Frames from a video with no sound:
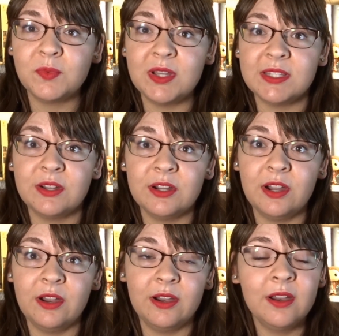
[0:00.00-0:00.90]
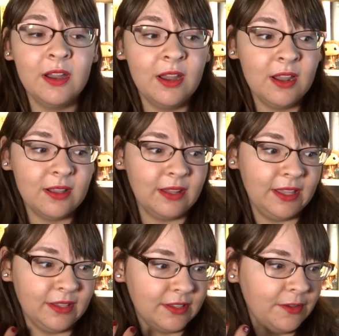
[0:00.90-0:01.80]
was her
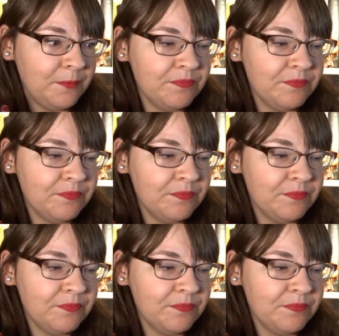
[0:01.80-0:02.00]
like